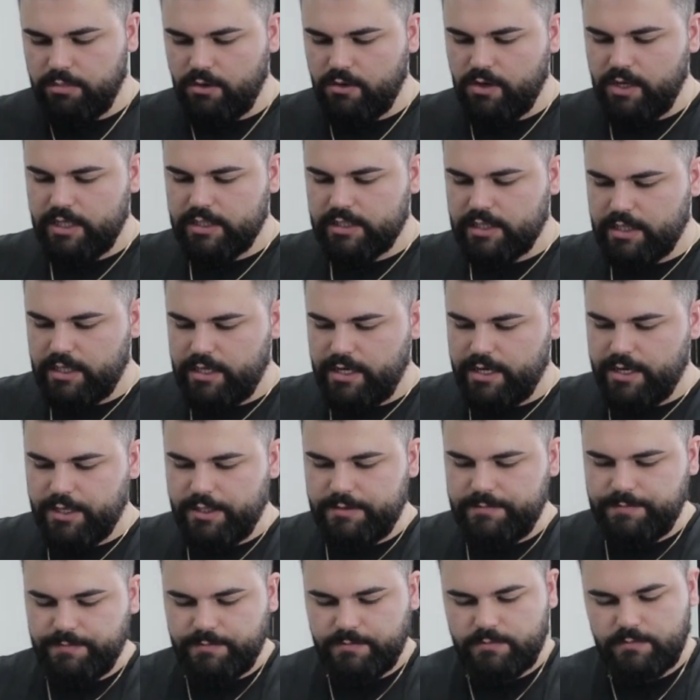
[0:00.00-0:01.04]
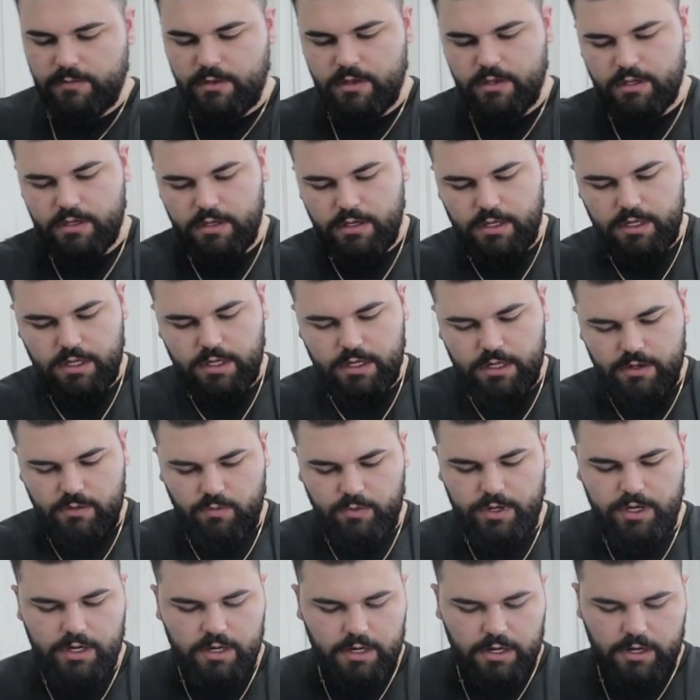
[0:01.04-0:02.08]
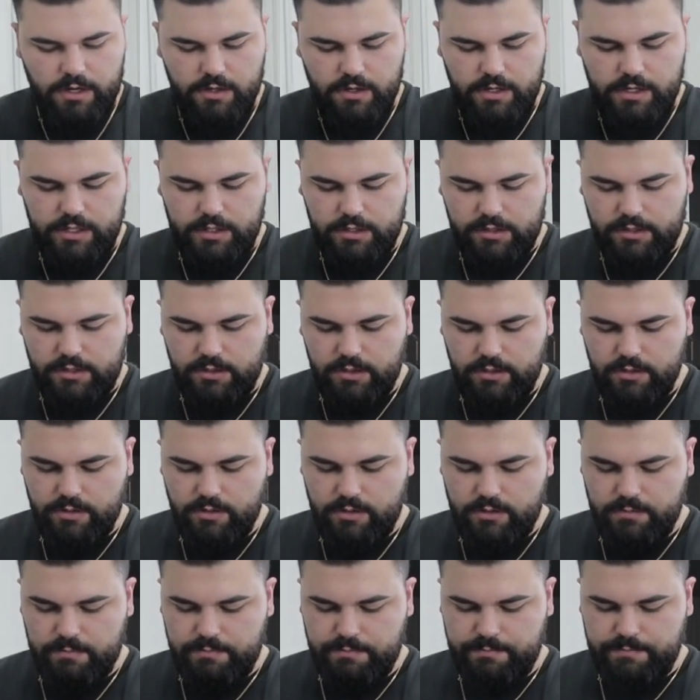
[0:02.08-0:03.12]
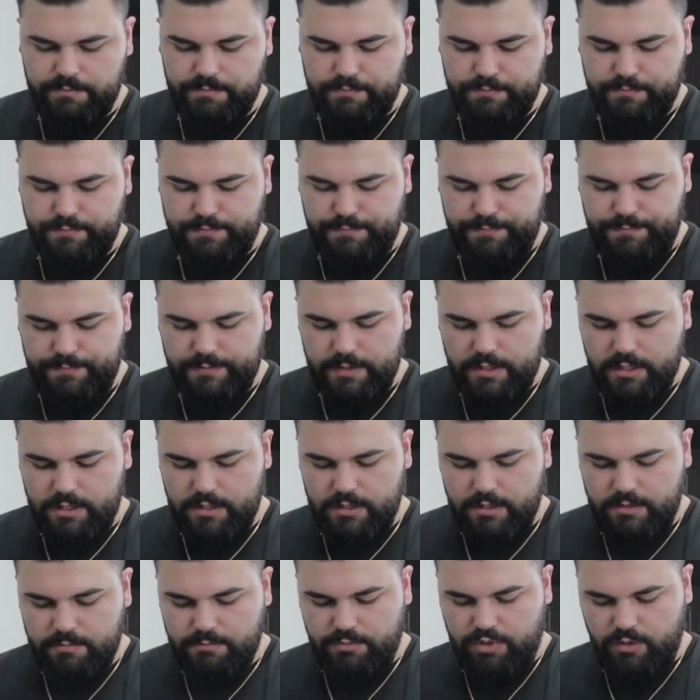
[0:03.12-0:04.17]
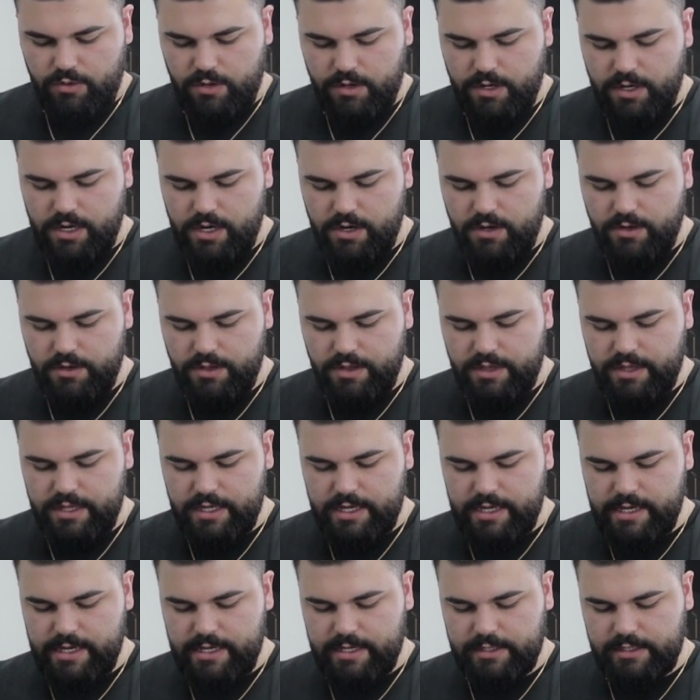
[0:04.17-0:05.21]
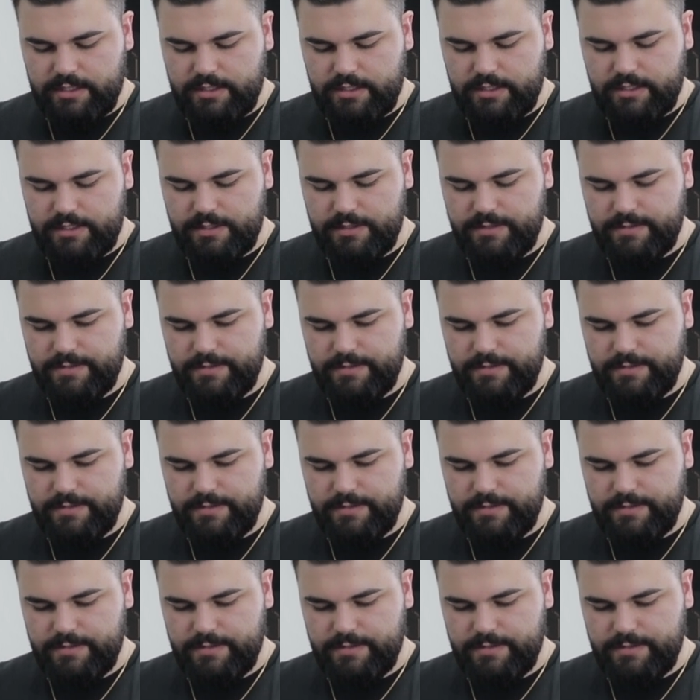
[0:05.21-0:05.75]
boys in here. We are going to pour out this